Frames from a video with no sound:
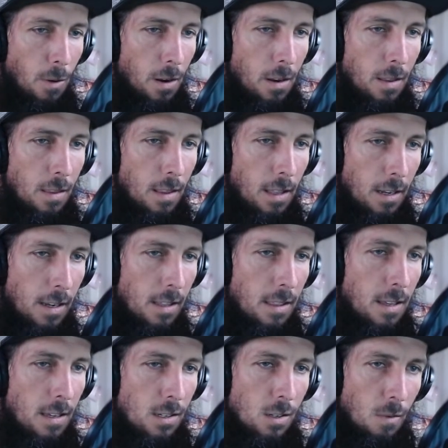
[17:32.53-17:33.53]
that
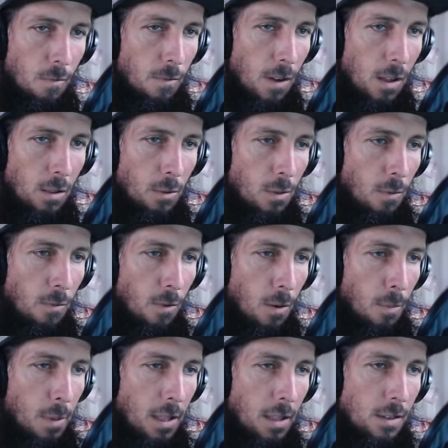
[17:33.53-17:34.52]
did this and followed the
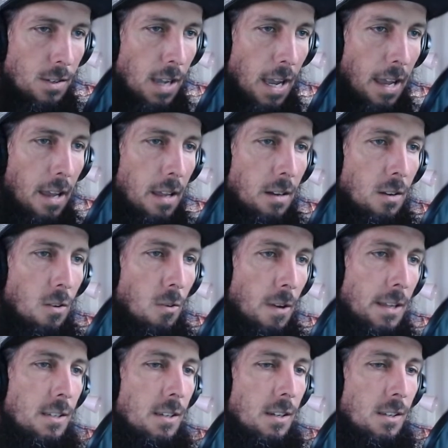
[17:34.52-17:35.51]
formulas had
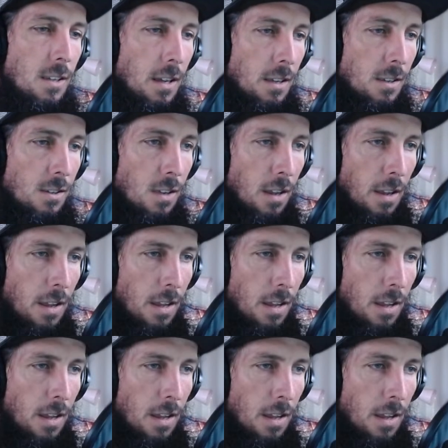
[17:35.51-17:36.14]
great success.